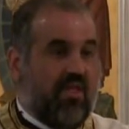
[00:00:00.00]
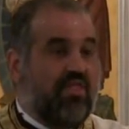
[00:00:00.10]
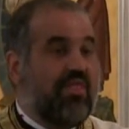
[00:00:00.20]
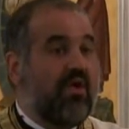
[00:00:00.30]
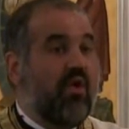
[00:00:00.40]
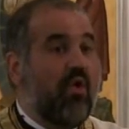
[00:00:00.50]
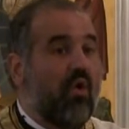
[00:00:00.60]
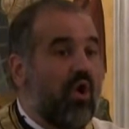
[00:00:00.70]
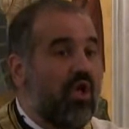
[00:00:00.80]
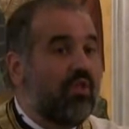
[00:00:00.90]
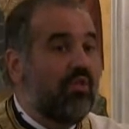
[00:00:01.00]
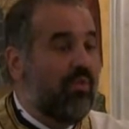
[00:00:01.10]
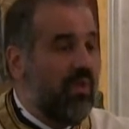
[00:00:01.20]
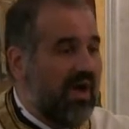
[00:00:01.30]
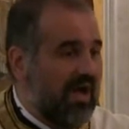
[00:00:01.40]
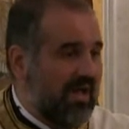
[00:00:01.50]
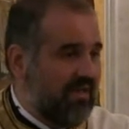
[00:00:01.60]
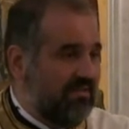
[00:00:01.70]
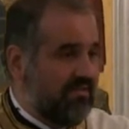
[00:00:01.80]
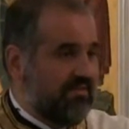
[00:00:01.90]
the
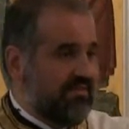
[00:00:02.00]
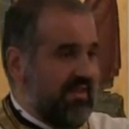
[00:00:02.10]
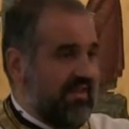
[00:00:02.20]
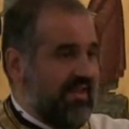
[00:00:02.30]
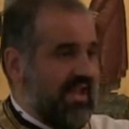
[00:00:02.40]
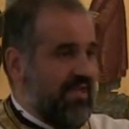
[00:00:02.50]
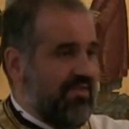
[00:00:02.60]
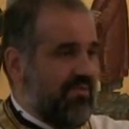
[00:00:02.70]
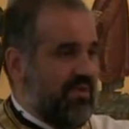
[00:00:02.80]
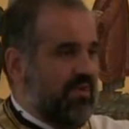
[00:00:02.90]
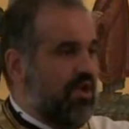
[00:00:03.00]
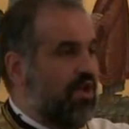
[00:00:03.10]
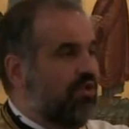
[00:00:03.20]
all-wise Saint Catherine,